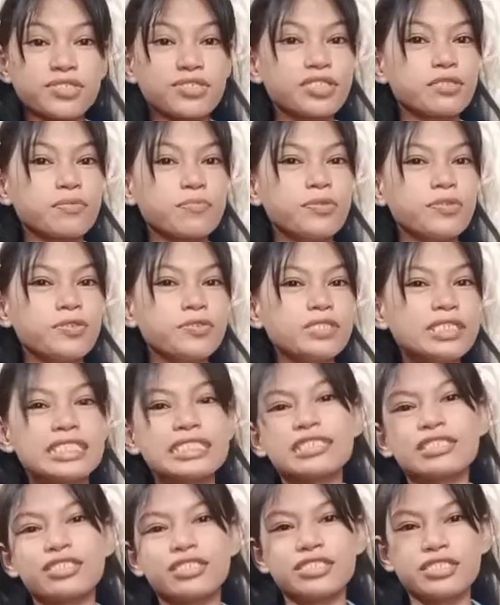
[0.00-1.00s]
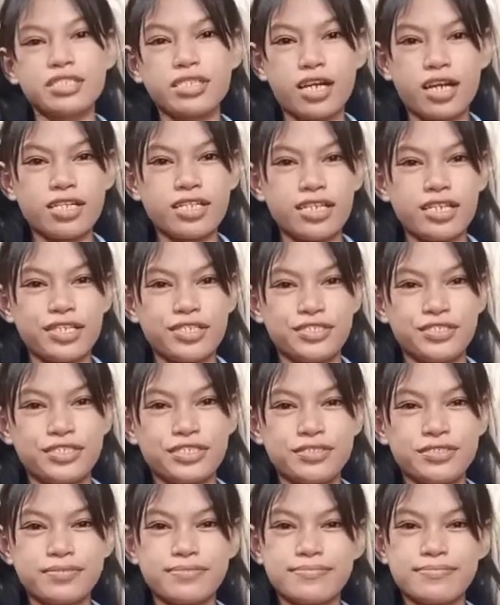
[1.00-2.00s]
to Cebu Eastern
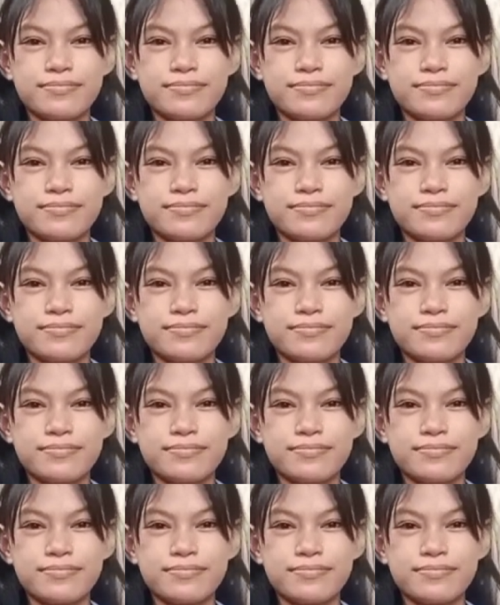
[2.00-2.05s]
College.